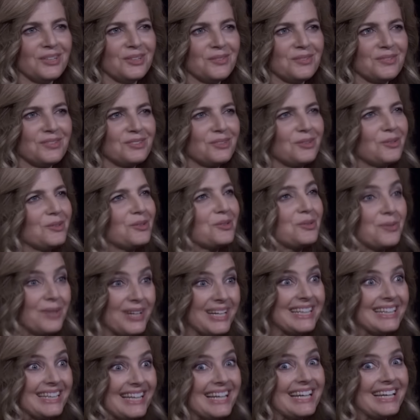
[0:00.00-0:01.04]
to
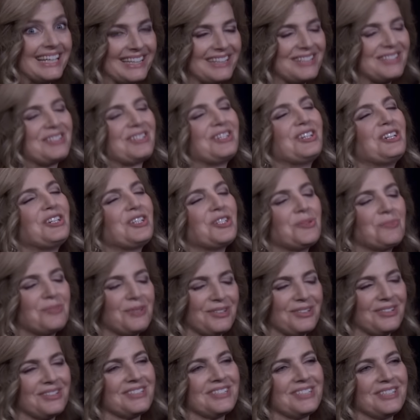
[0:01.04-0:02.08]
great lengths to put
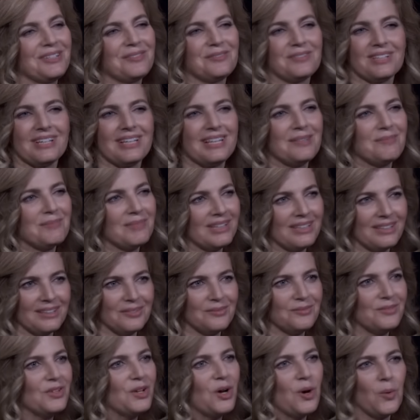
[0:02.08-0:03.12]
ourselves in the middle
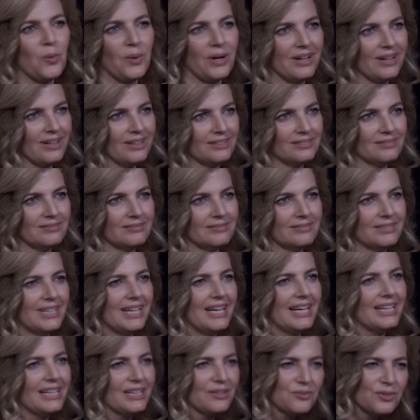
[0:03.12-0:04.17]
of nowhere.
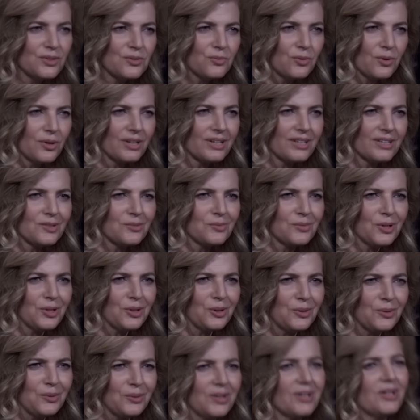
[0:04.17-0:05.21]
At every fork in the
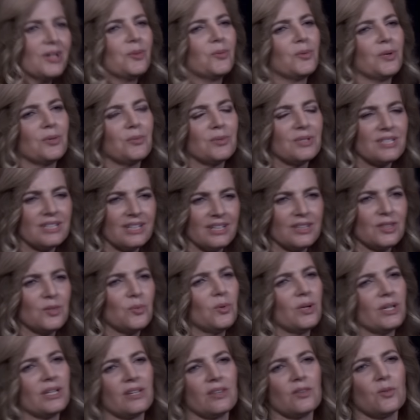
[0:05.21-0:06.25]
road, we would take the
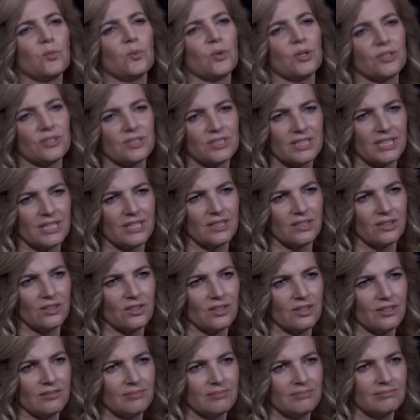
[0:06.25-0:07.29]
one in the worst
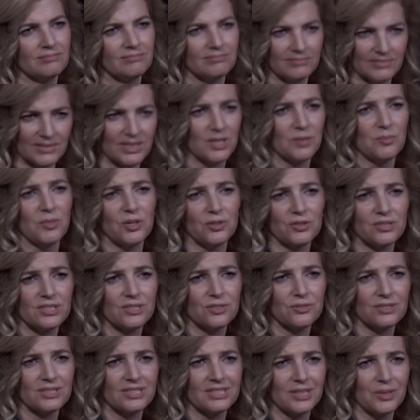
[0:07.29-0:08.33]
condition, the most
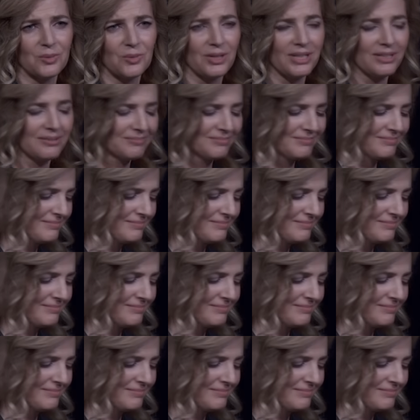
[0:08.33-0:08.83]
interesting one.